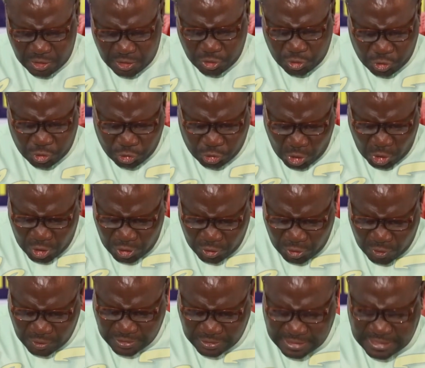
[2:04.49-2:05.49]
to
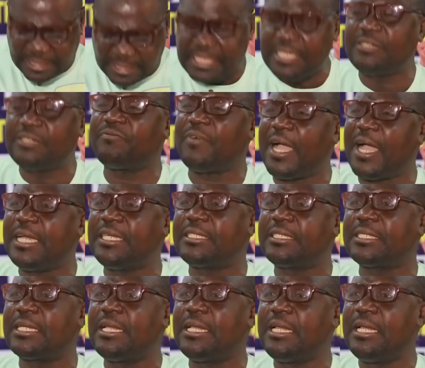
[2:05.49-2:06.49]
join us in this
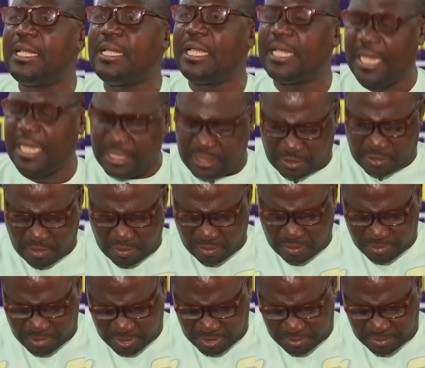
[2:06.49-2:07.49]
fight against
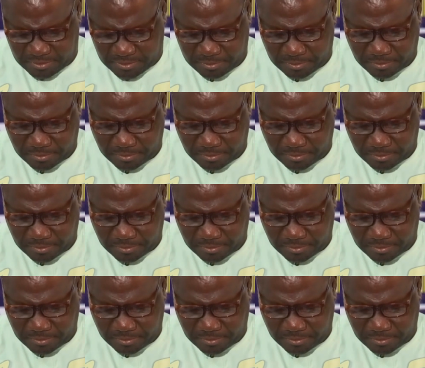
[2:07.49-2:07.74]
corruption.